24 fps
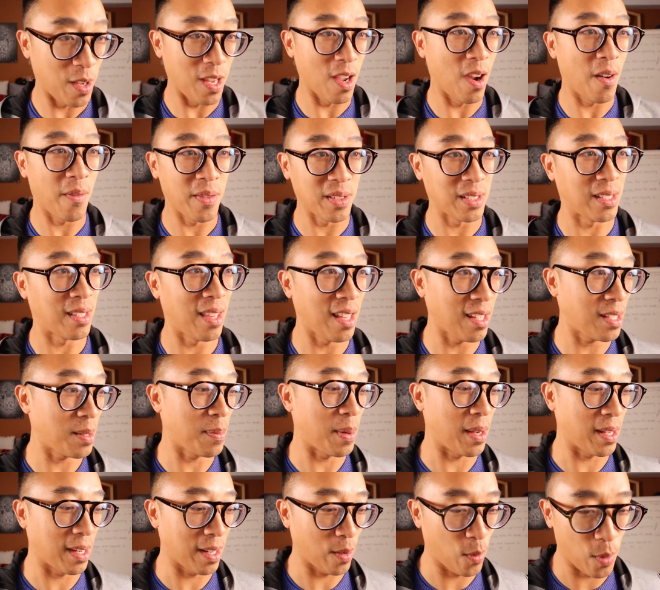he obviously thinks
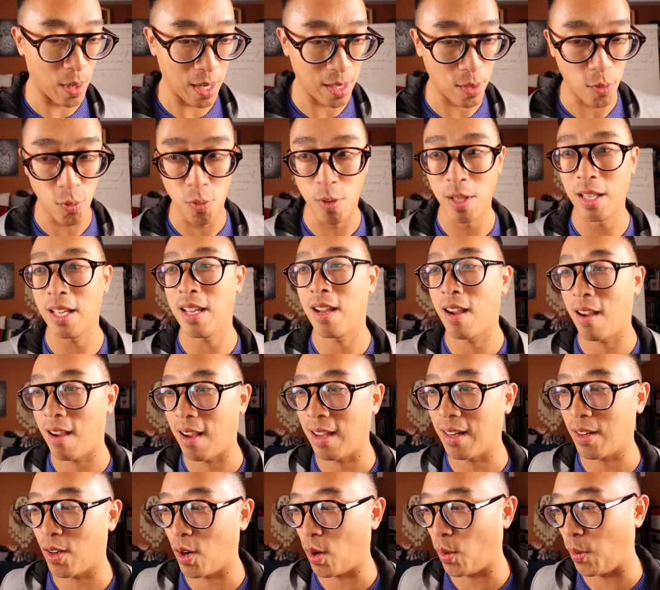about it when it's really
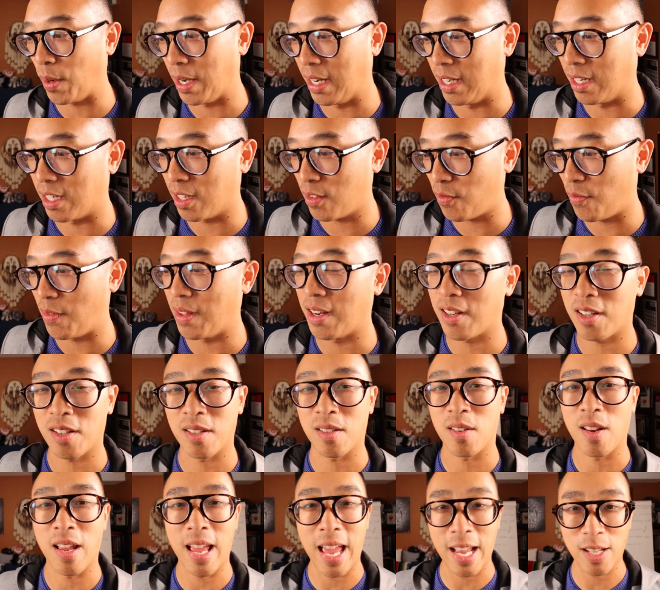hot or when he just
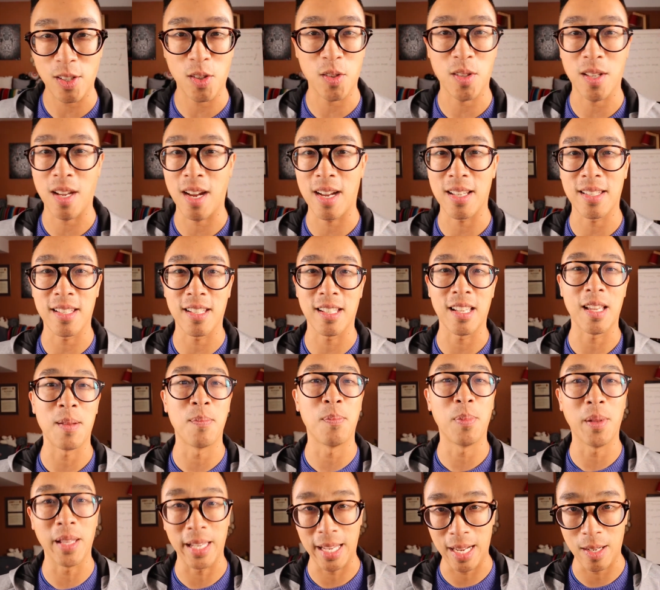finishes exercising
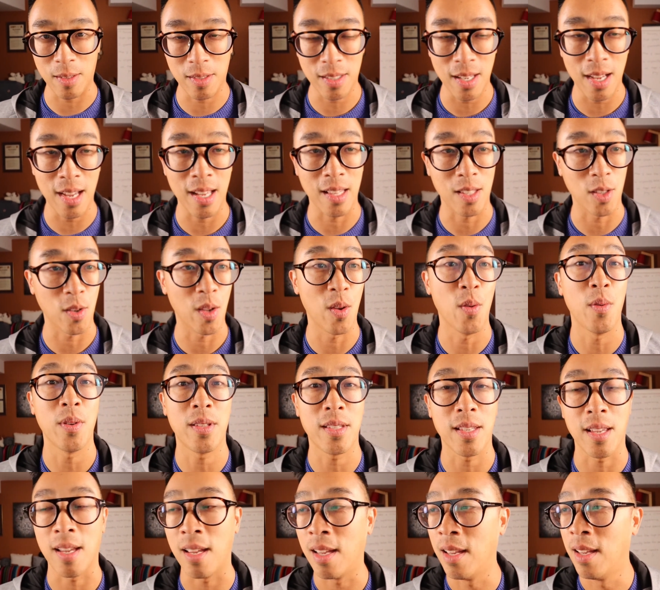and playing outside. So he
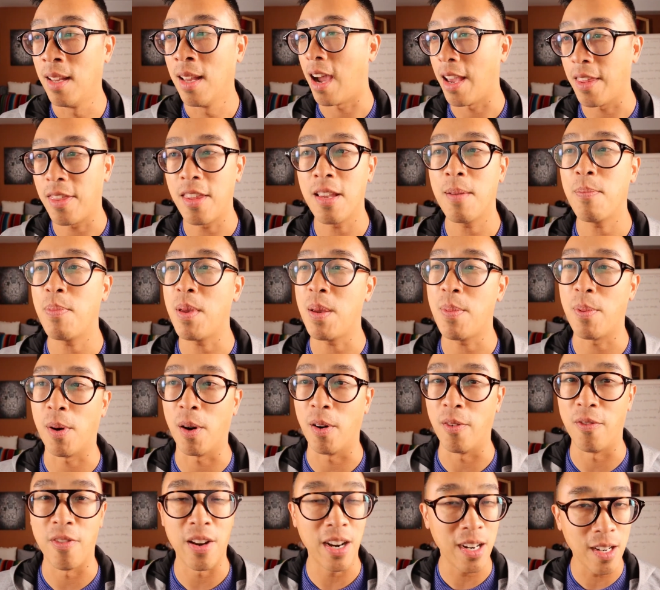would say, I think people
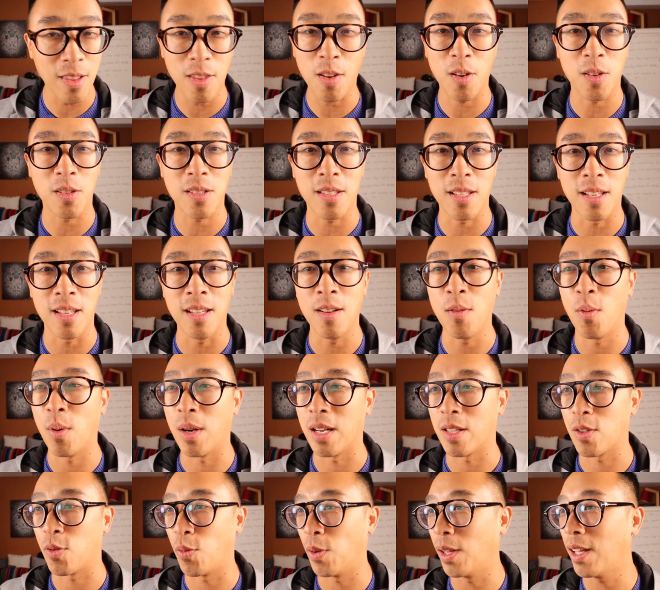are very thirsty
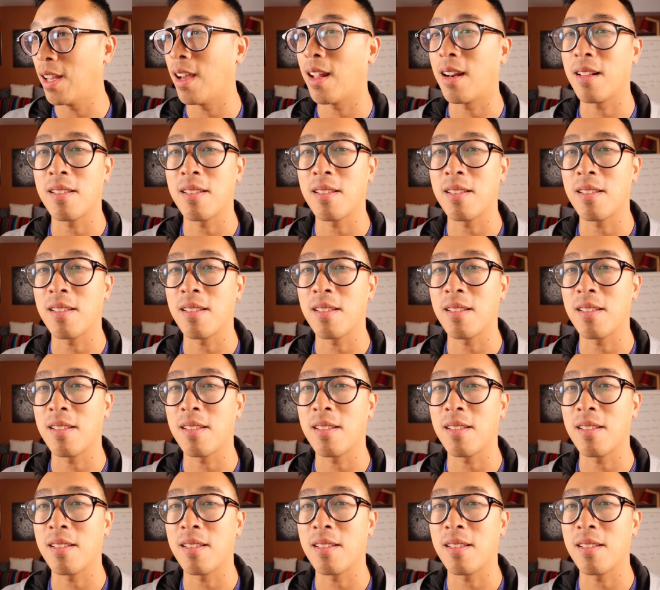when it's really hot